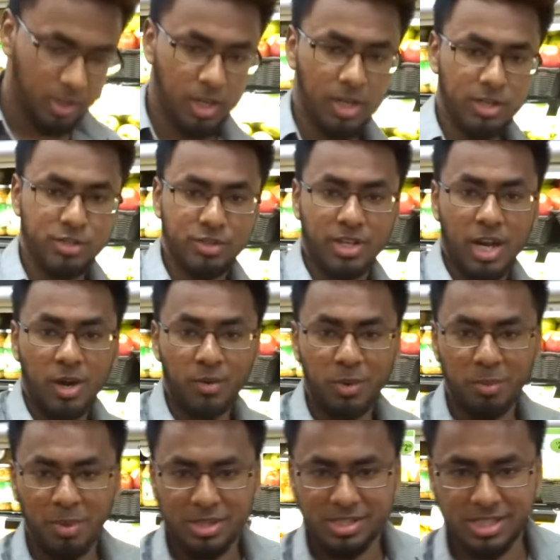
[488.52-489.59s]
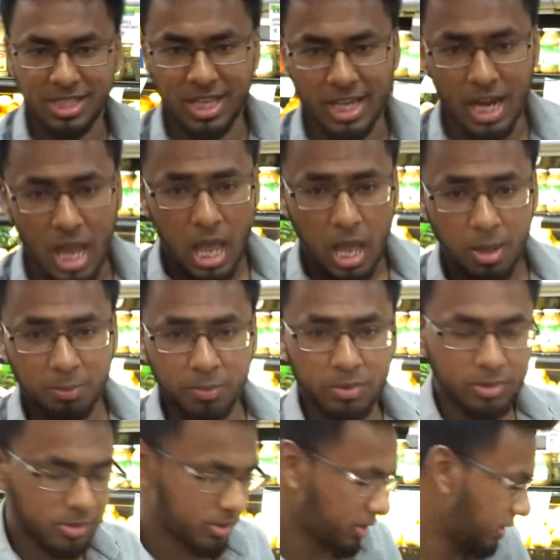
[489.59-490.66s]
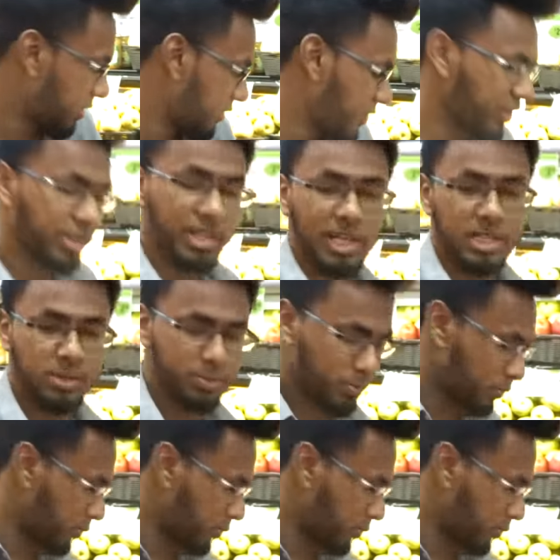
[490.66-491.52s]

All right, so now we're about to get apples for the next